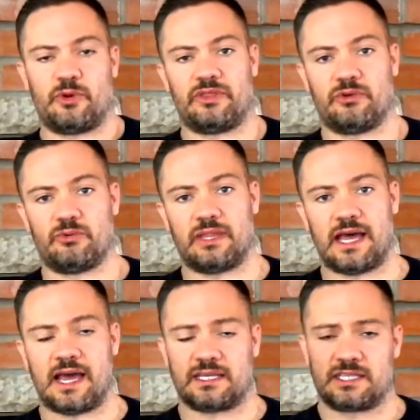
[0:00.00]
when they're
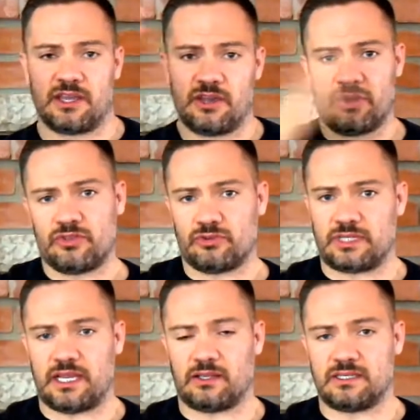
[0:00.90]
relaxed, their
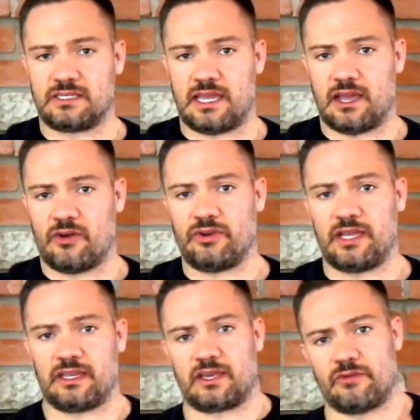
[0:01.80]
tail is down,
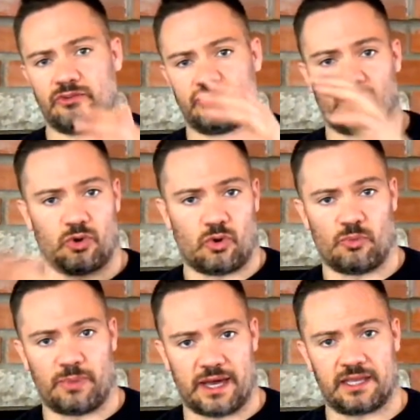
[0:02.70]
and it covers their whole
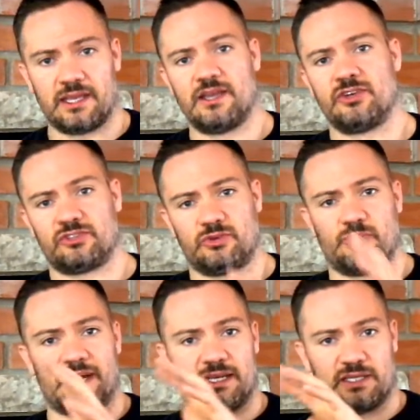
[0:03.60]
butt. So their
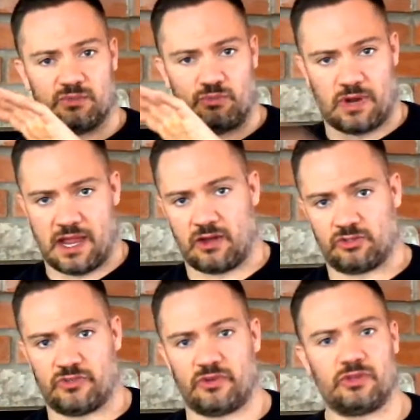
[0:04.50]
butt is brown.
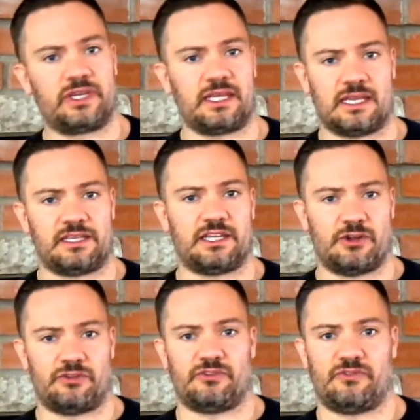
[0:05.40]
So if you're looking at a deer
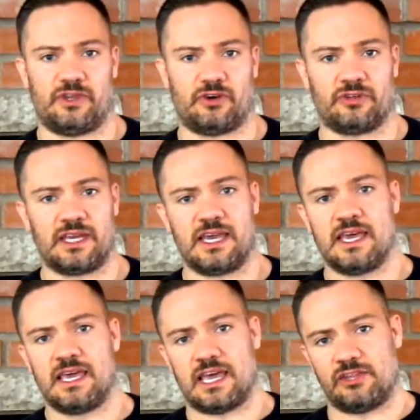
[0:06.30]
in the field,
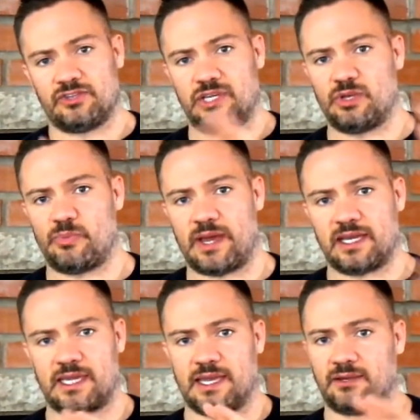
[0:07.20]
and you see their
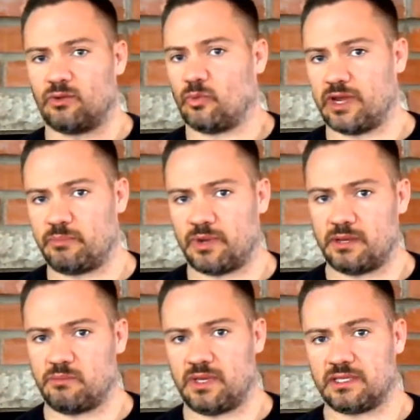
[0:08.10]
back end, white
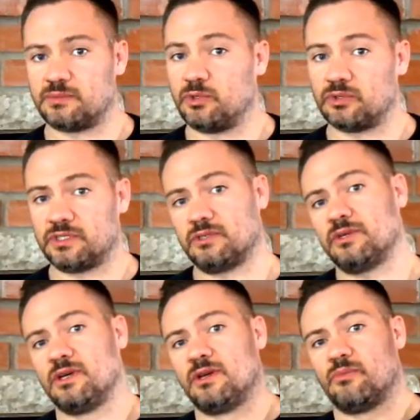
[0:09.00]
butt means mule deer,
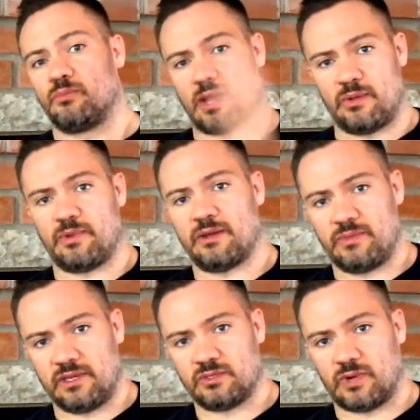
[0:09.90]
Brown butt
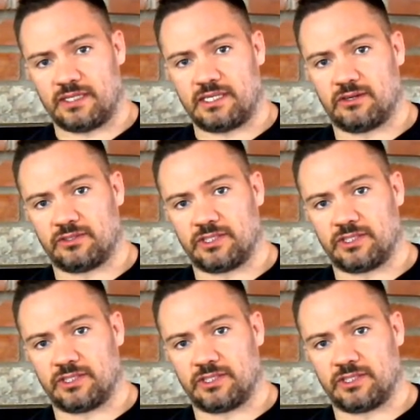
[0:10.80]
means white-tailed